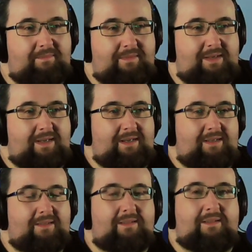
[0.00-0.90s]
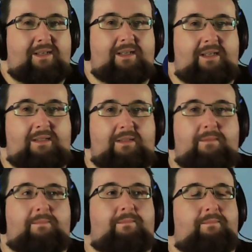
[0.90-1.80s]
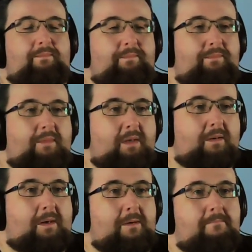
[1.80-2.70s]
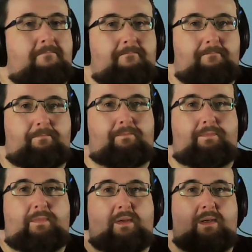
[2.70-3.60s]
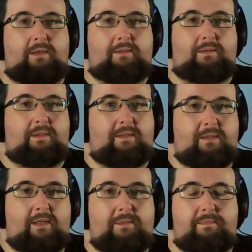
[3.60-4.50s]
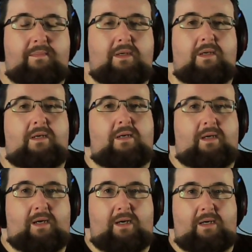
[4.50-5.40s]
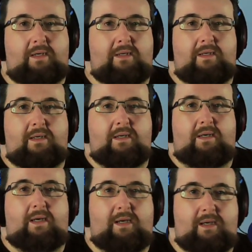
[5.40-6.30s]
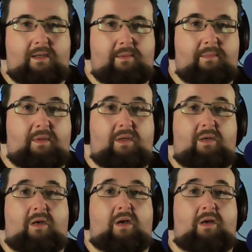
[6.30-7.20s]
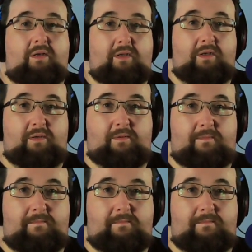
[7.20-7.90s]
Yeah, I liked it. Okay. Until next time, I am out of here.